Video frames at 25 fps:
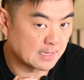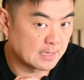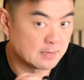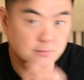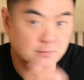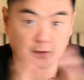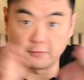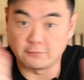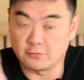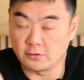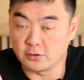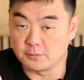
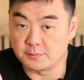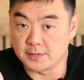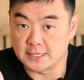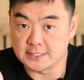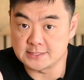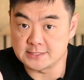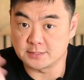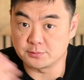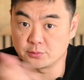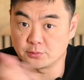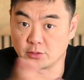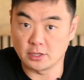but for a
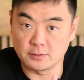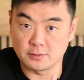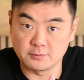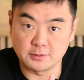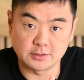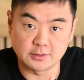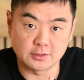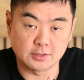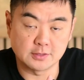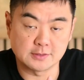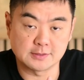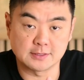base
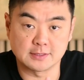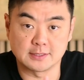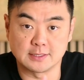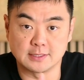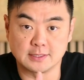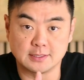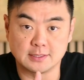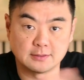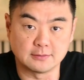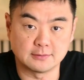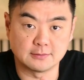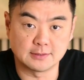deployment, those are
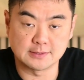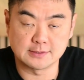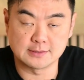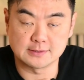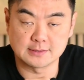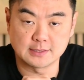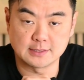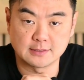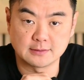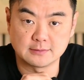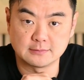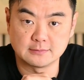the
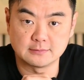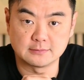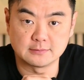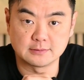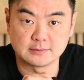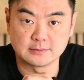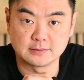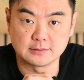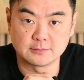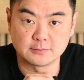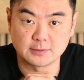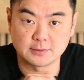ones that
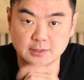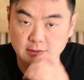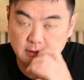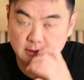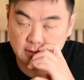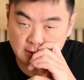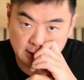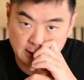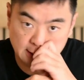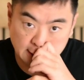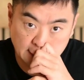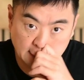we're
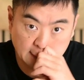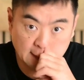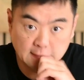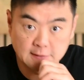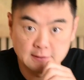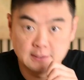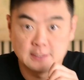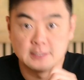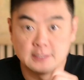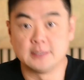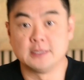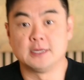going to need.
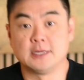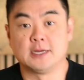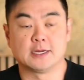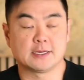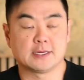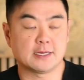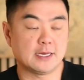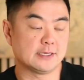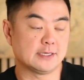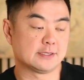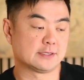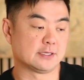
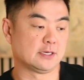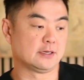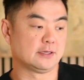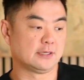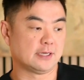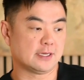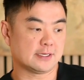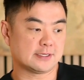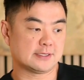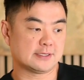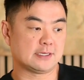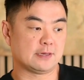Okay, so
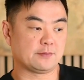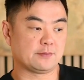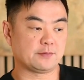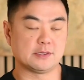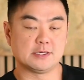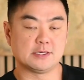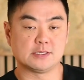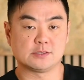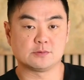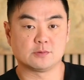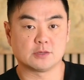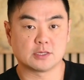next step
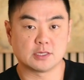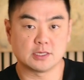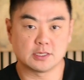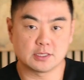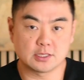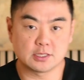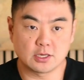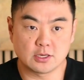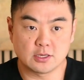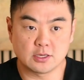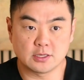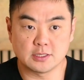is we're going
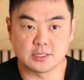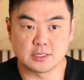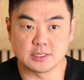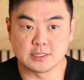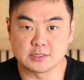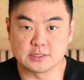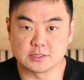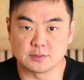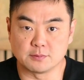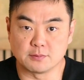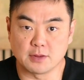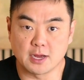to go
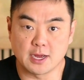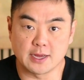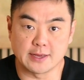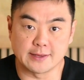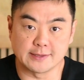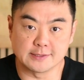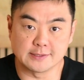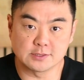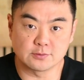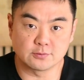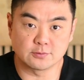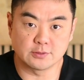into My
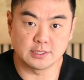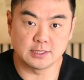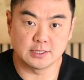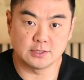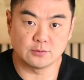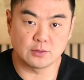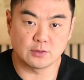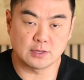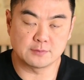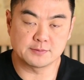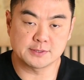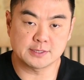
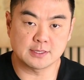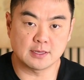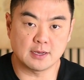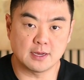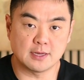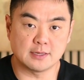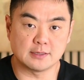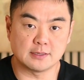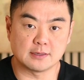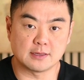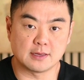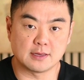Esri
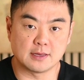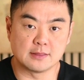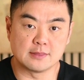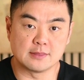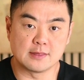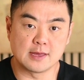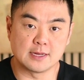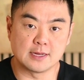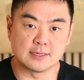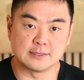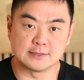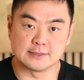website
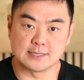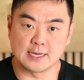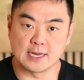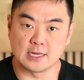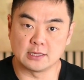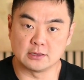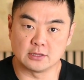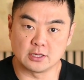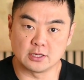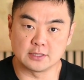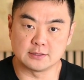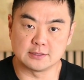and then
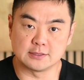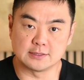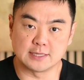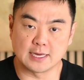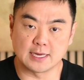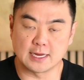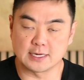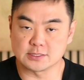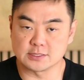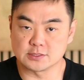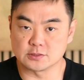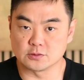download the
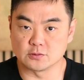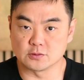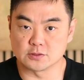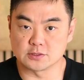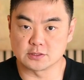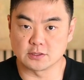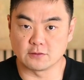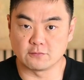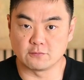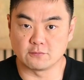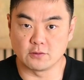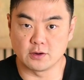Data Store
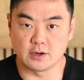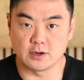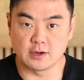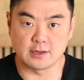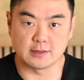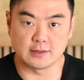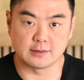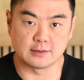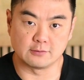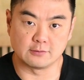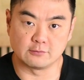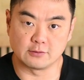software
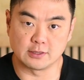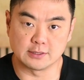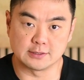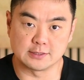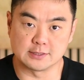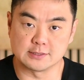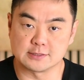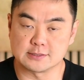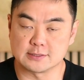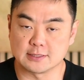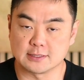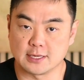and then run
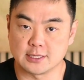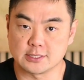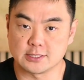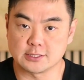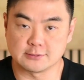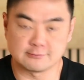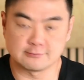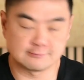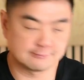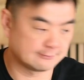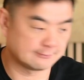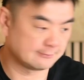the installation.